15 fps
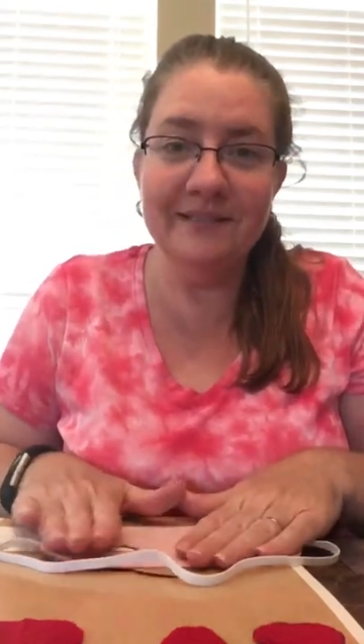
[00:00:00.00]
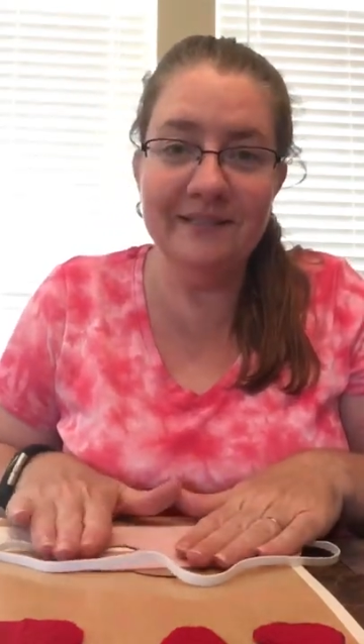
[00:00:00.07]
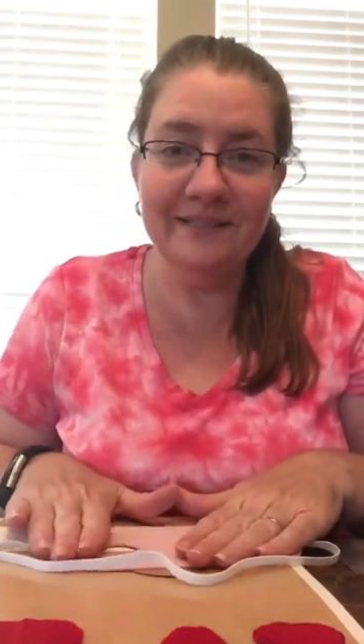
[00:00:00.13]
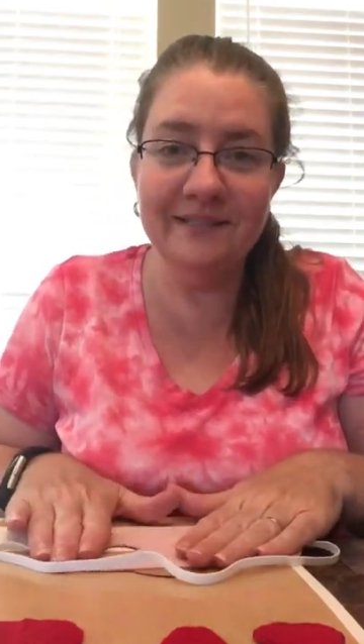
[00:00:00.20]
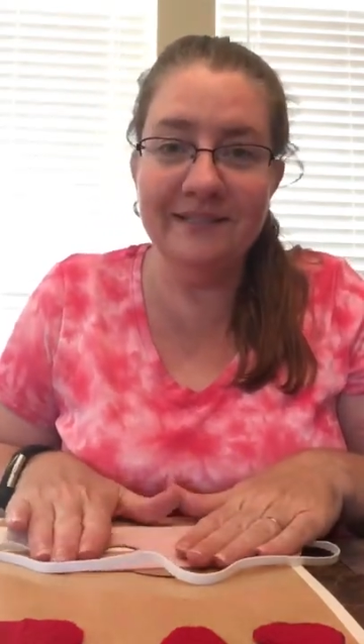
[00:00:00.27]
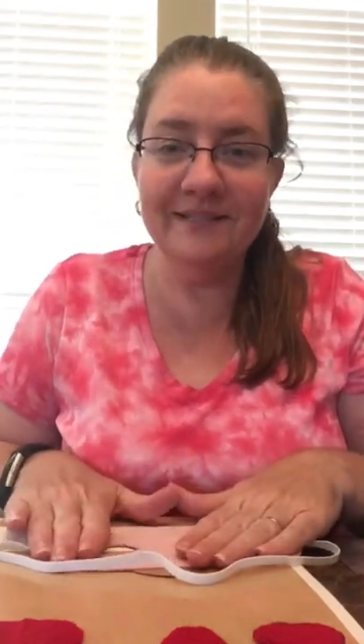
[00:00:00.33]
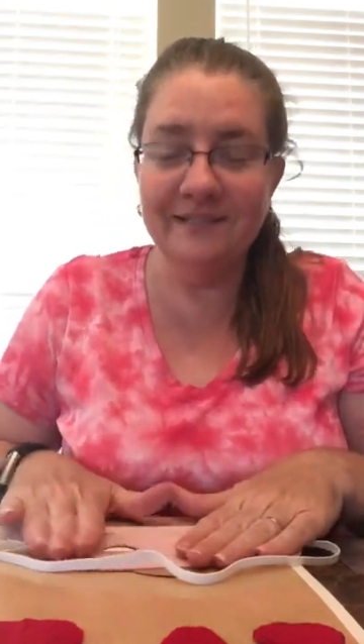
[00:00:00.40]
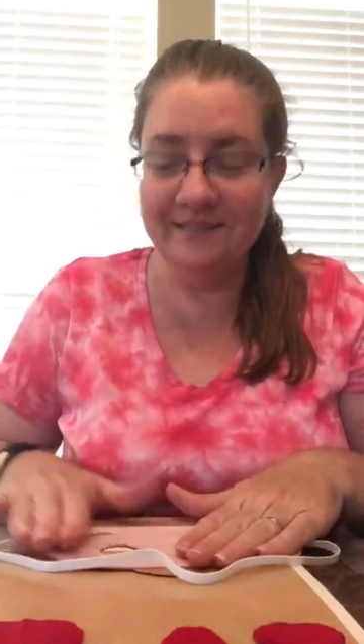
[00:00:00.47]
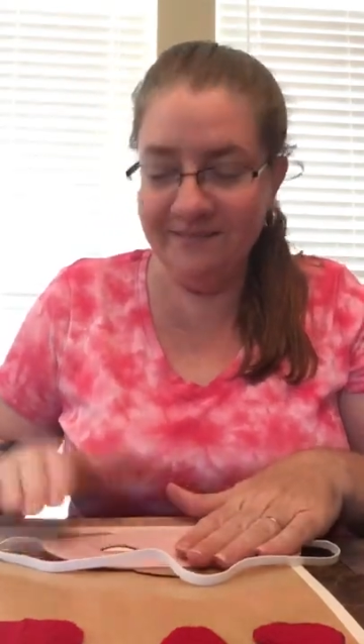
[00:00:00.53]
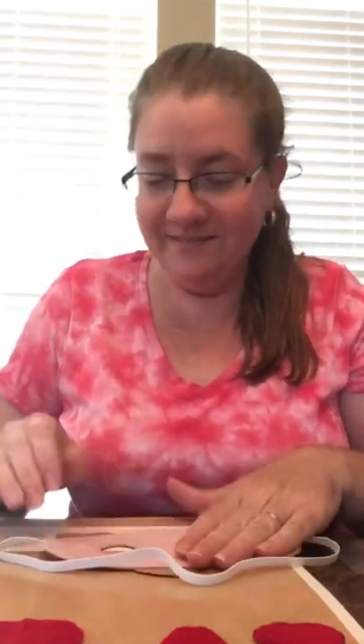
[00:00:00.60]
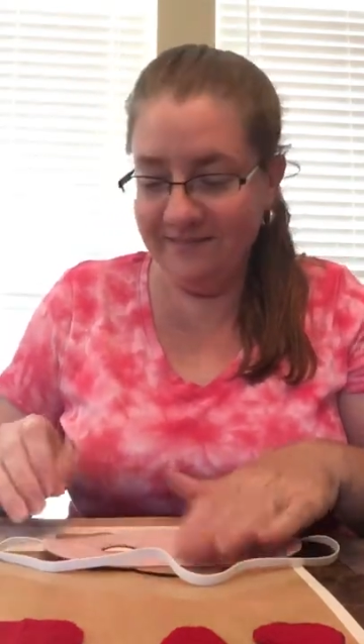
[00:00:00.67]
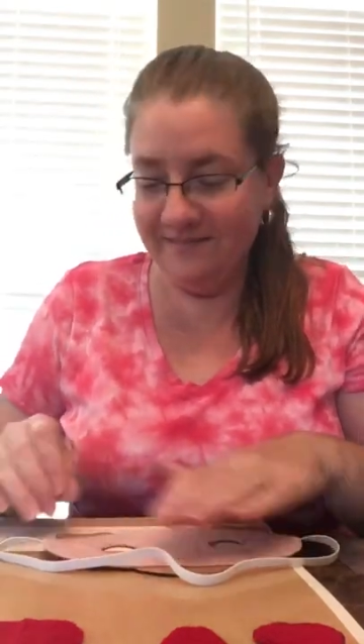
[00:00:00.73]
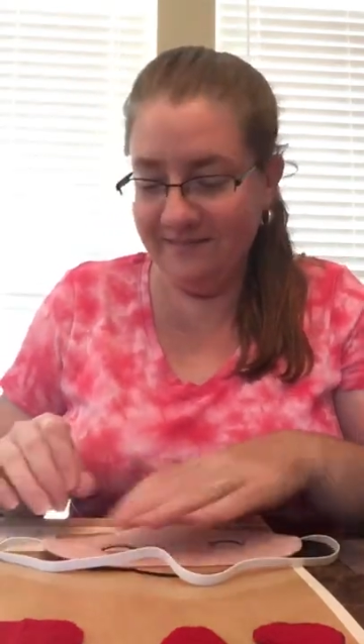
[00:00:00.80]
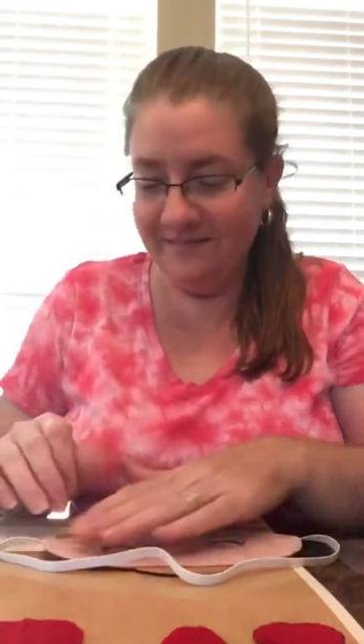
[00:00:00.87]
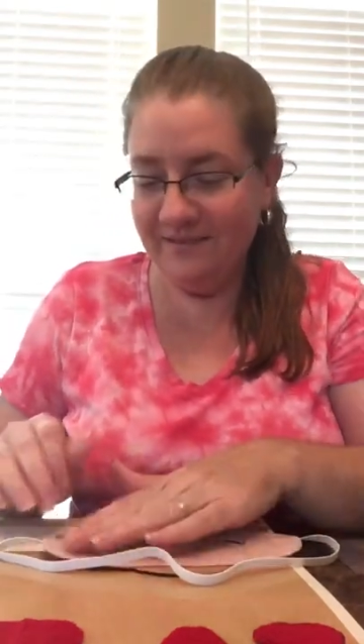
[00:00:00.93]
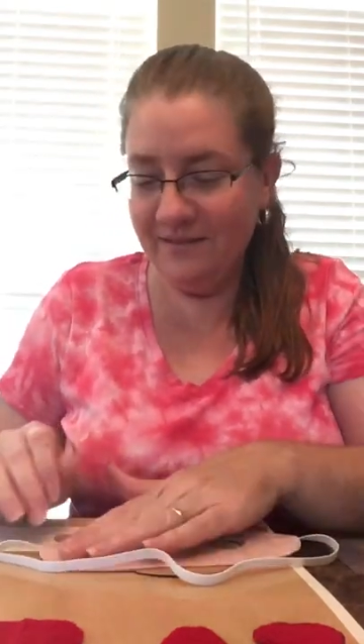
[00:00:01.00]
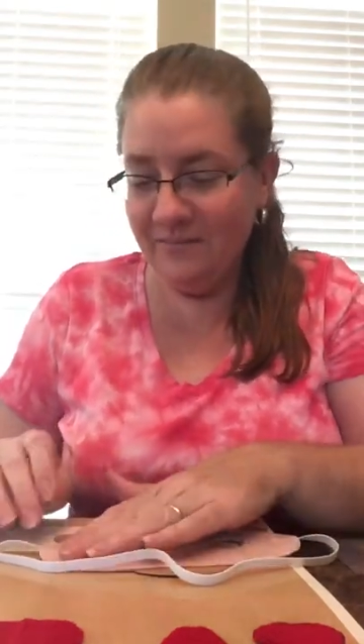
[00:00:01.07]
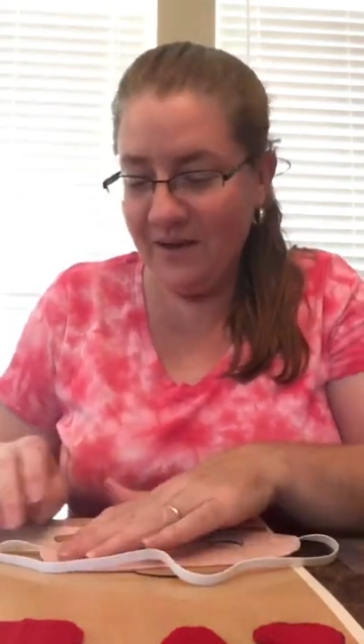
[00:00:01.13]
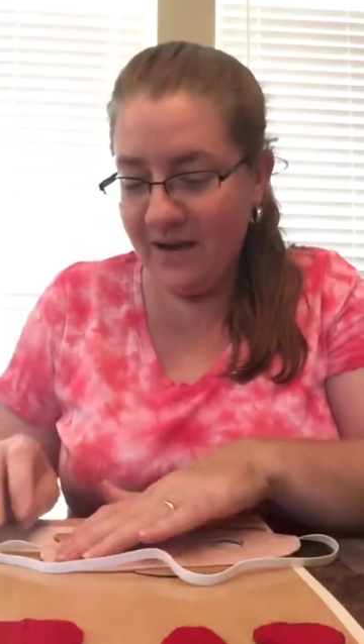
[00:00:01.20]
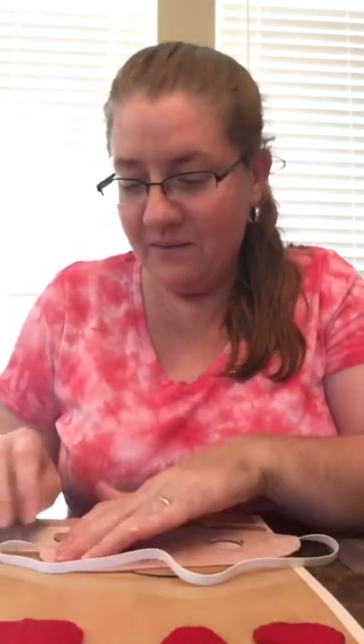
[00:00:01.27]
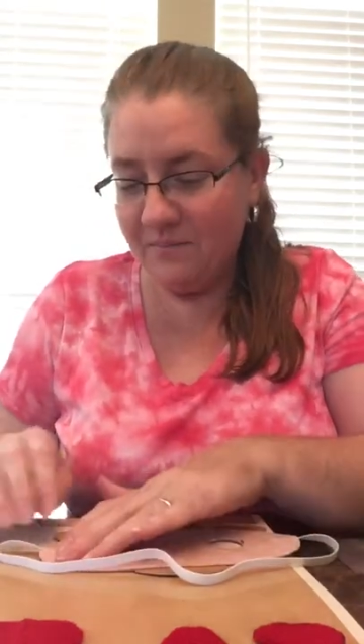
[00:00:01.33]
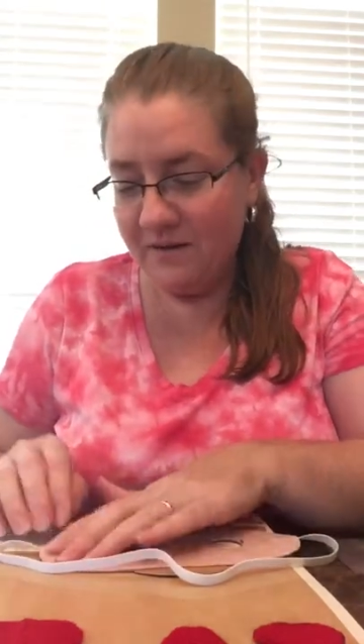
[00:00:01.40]
to the
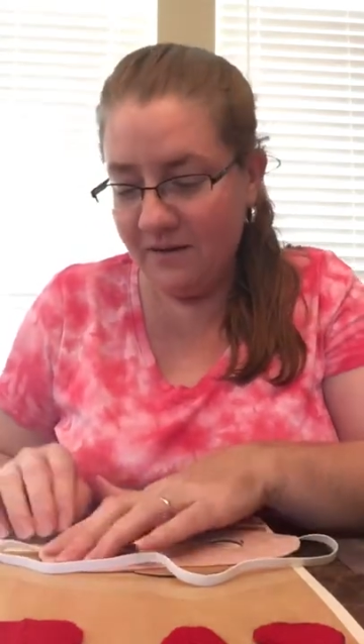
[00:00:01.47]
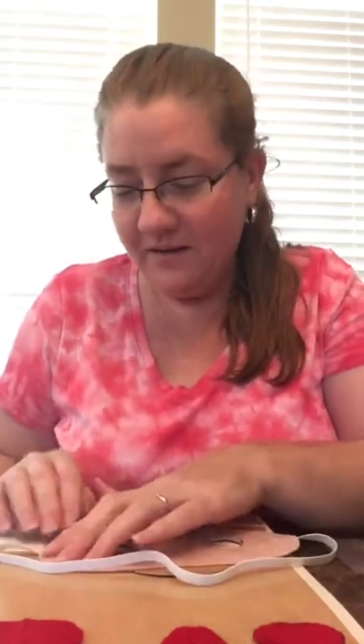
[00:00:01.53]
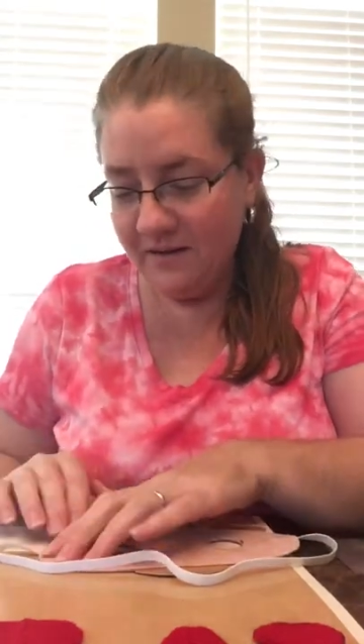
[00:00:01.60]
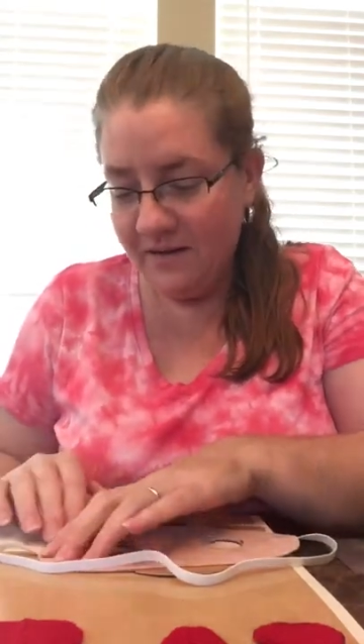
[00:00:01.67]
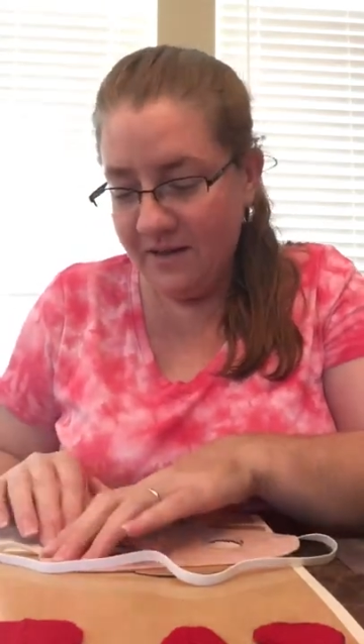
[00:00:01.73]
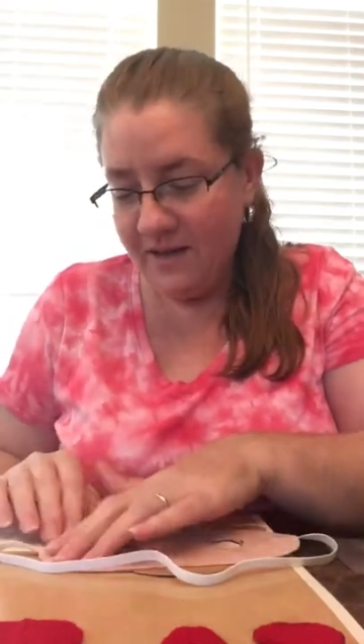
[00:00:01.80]
back part.